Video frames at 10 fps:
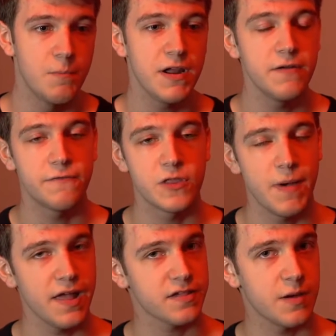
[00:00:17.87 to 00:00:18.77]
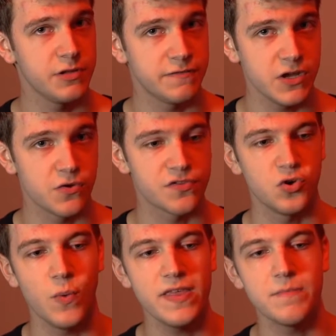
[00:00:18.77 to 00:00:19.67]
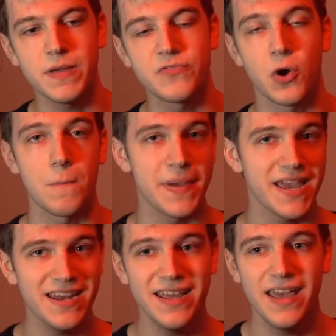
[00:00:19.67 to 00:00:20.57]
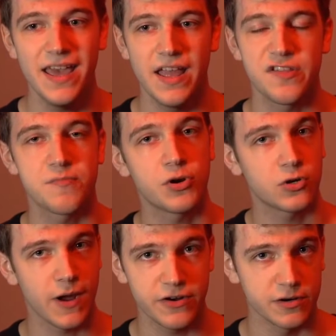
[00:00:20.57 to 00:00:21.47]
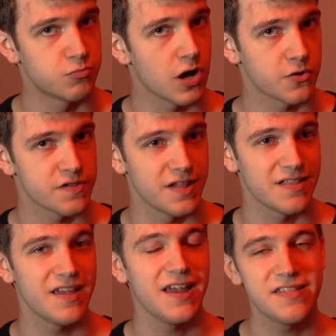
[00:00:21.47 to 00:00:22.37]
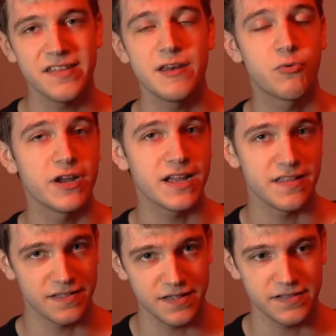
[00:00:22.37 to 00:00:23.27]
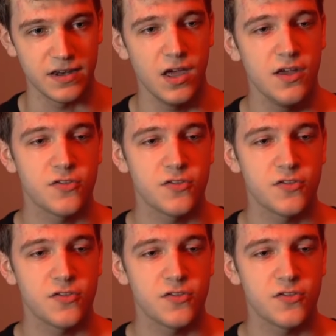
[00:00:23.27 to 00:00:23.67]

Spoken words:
but for the past couple of years, the way that memes are made and spread around in a broader sense has stayed pretty consistent,